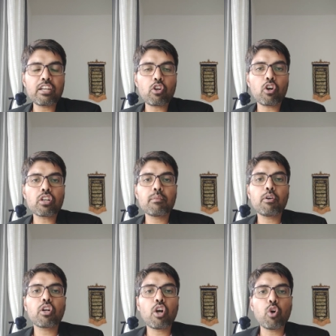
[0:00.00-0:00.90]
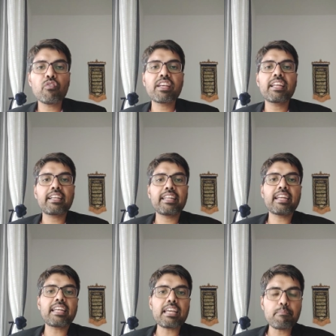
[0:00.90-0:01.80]
talked about how we can
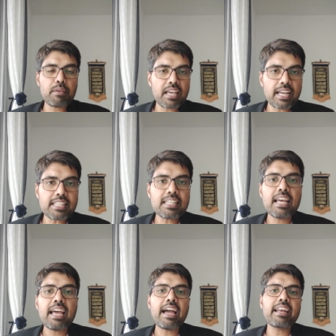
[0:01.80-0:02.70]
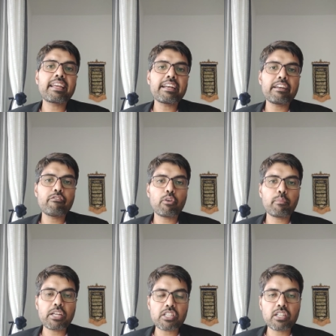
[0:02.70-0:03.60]
connect APIs and get
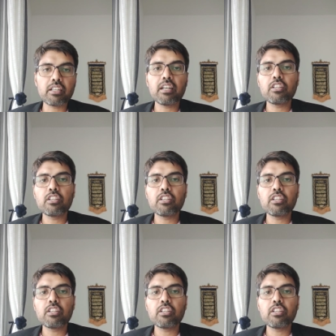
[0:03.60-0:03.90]
information.